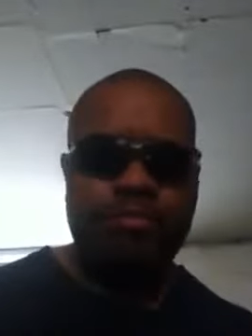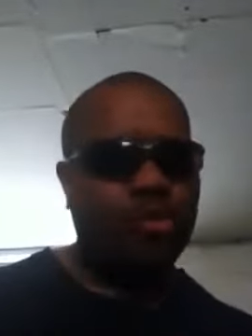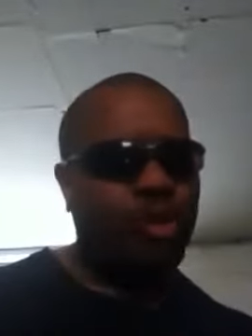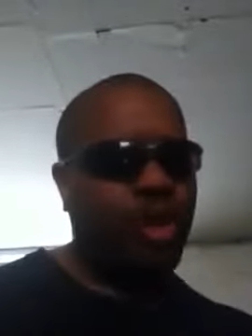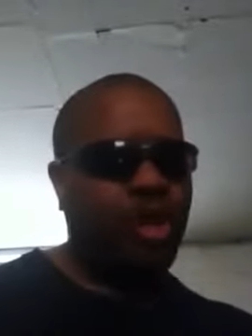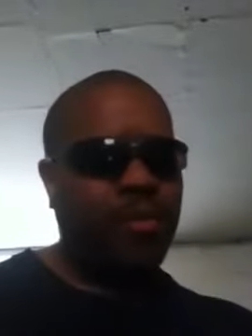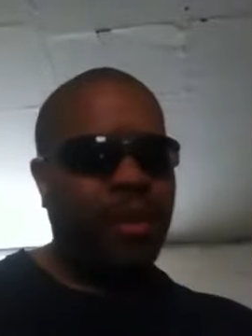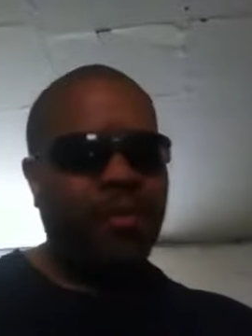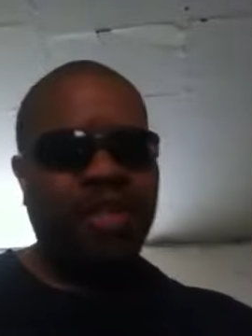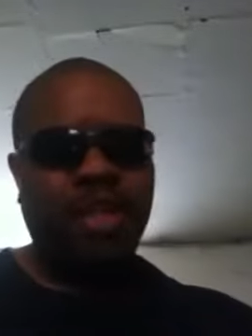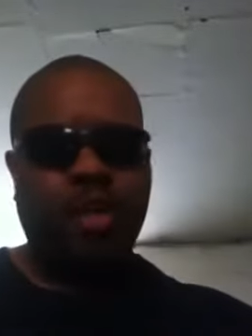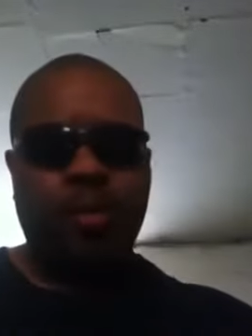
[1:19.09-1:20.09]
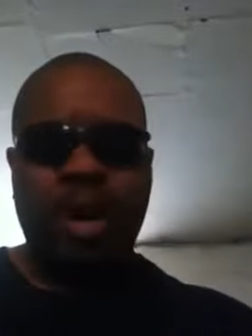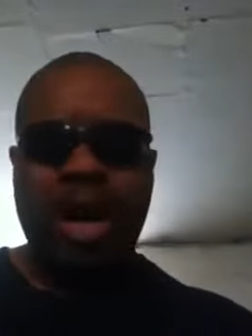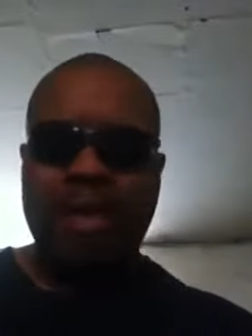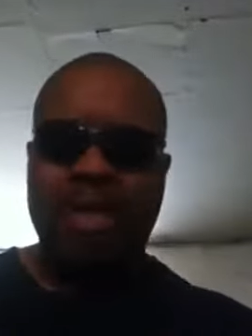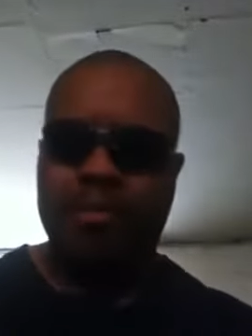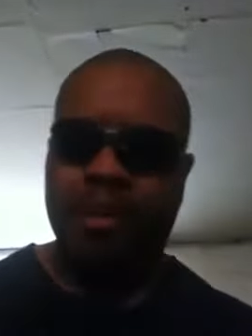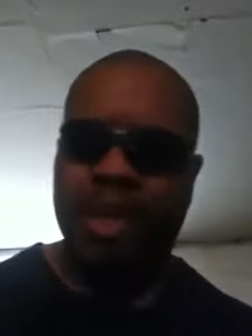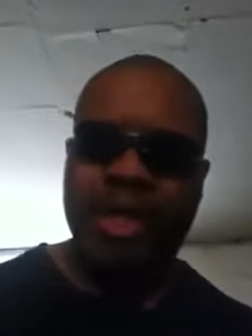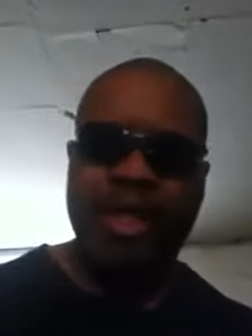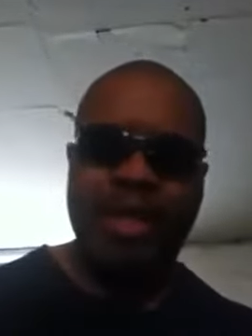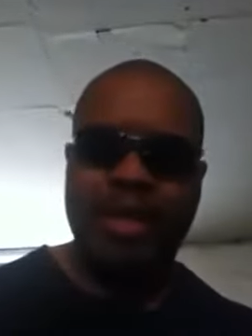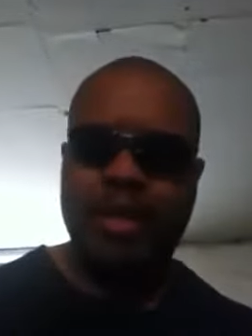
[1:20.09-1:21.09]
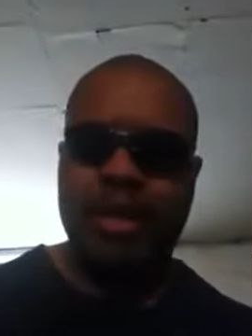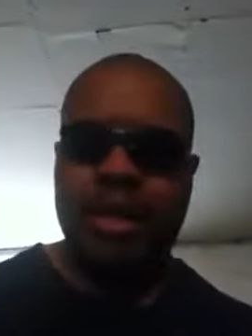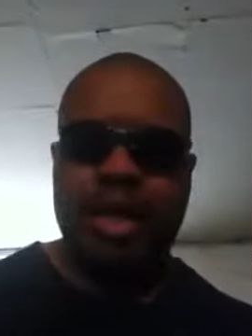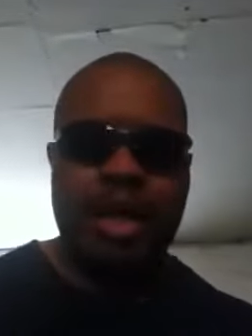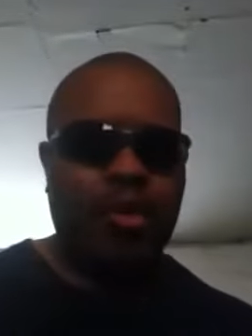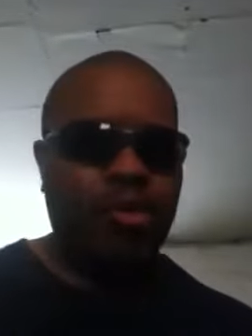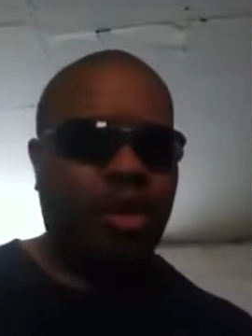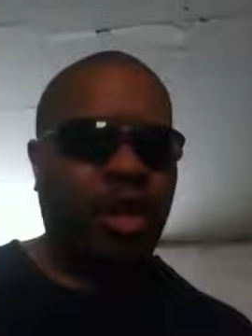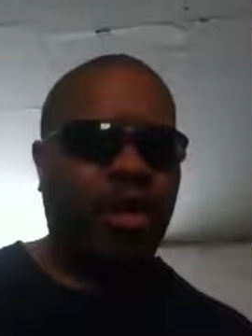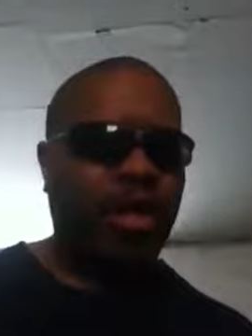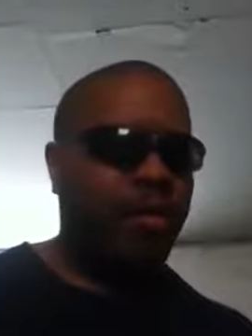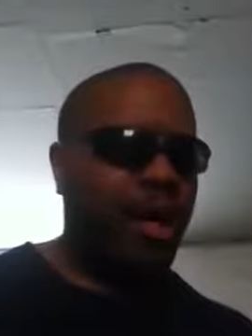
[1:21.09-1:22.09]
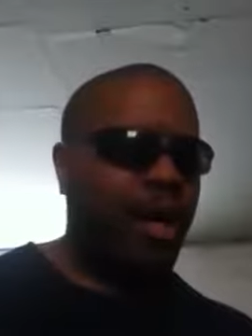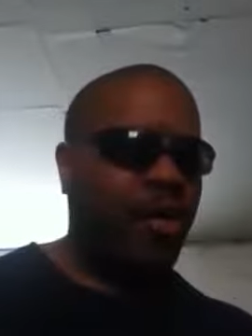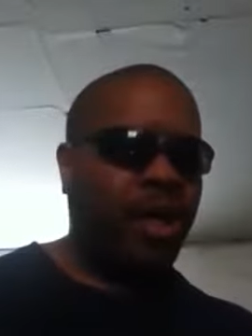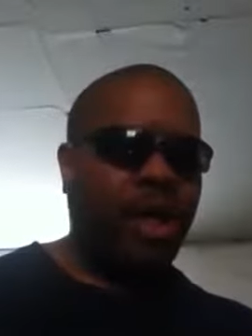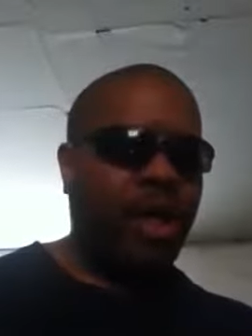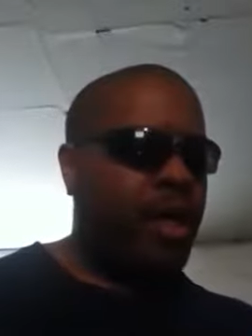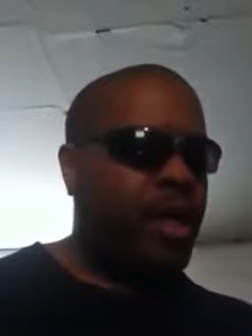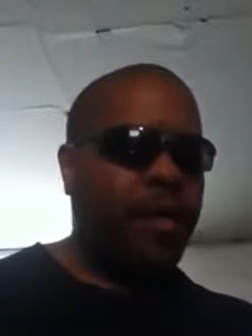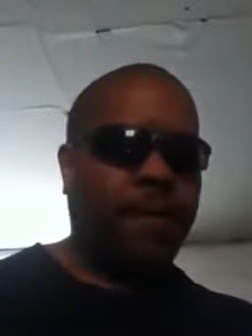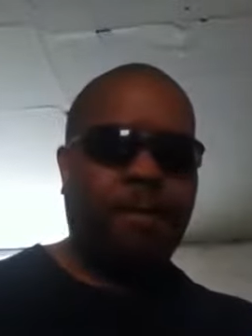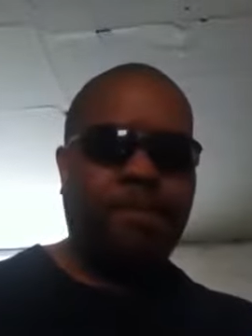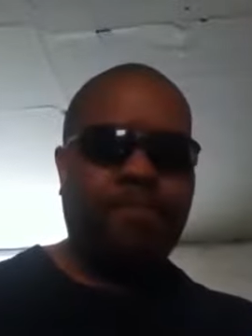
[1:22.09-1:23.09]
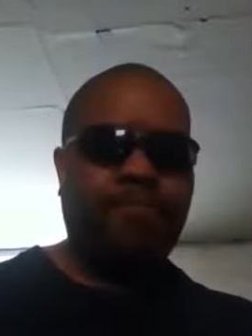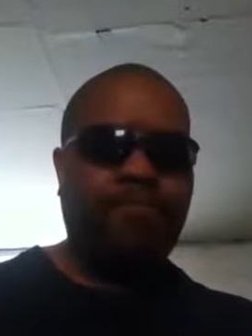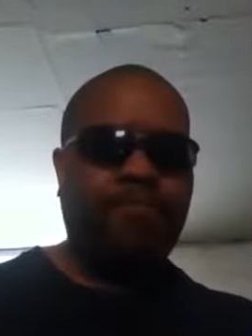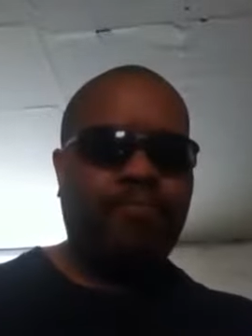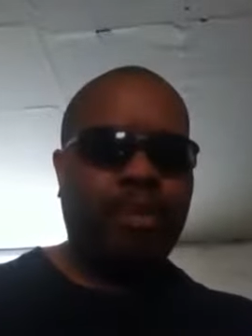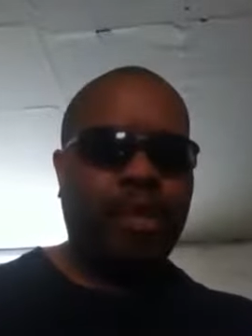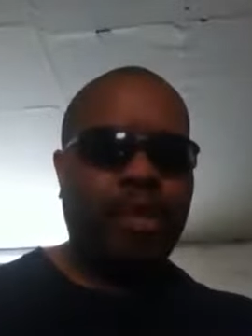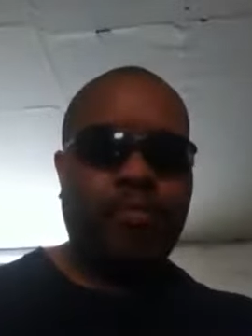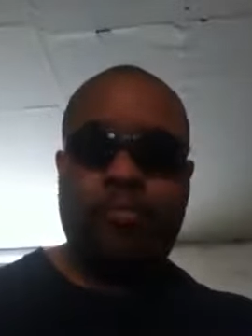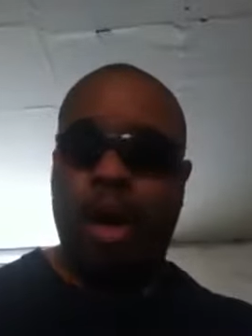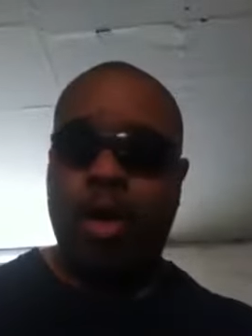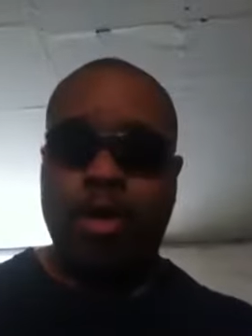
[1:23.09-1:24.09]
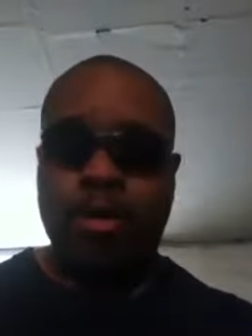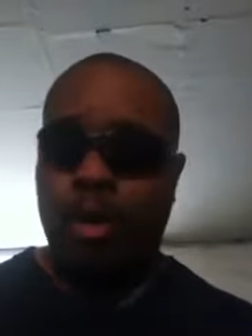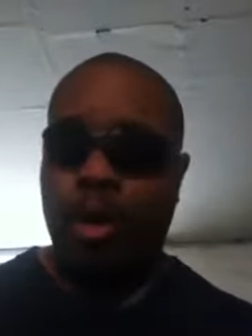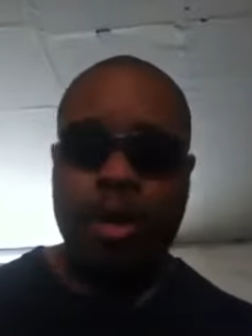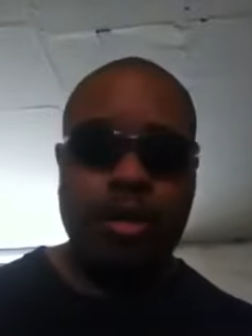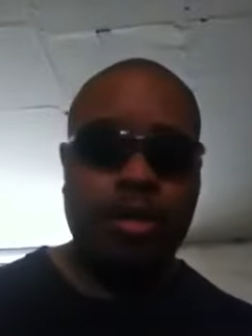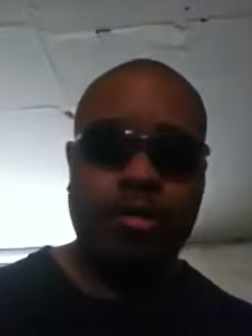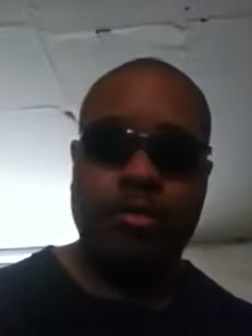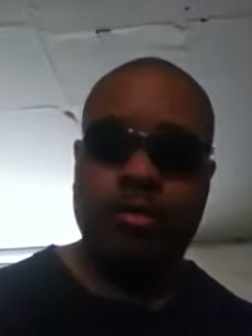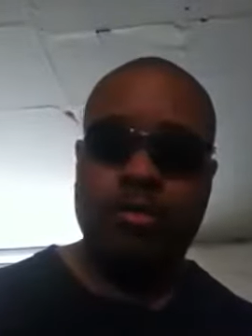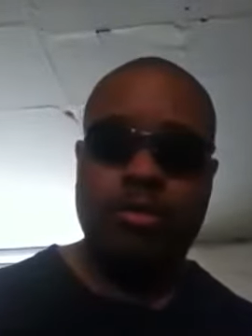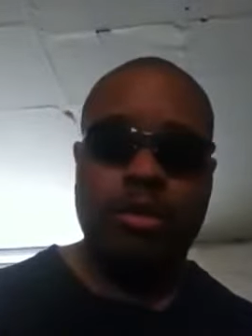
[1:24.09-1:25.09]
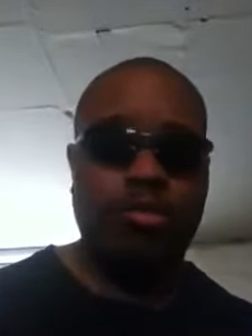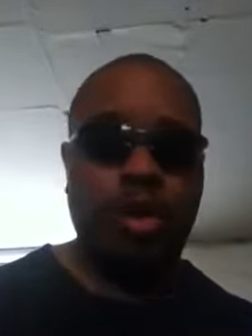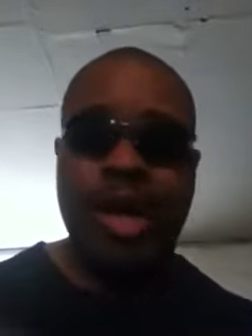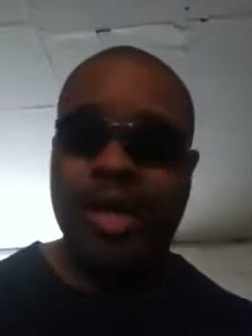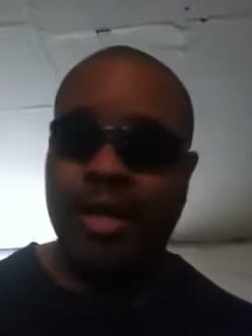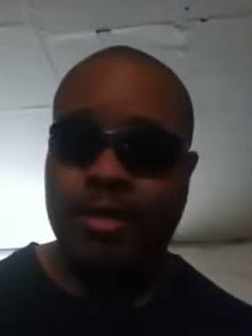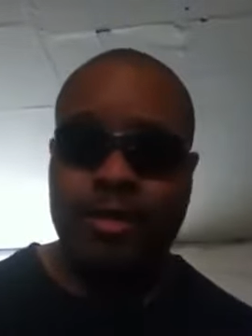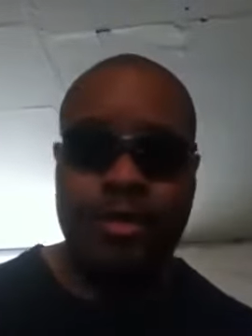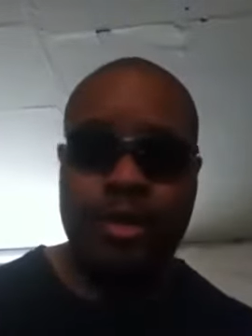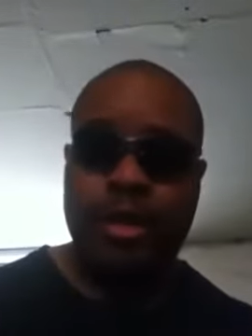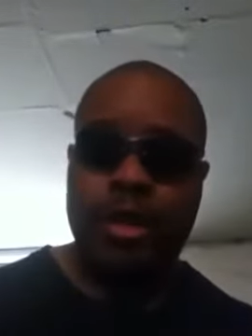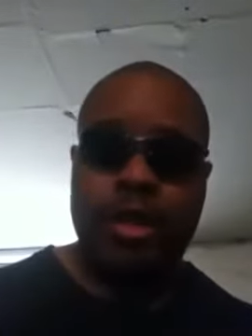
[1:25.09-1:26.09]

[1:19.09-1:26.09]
We're talking about Michelle Obama complaining. We're talking about uh, Baltimore the riots,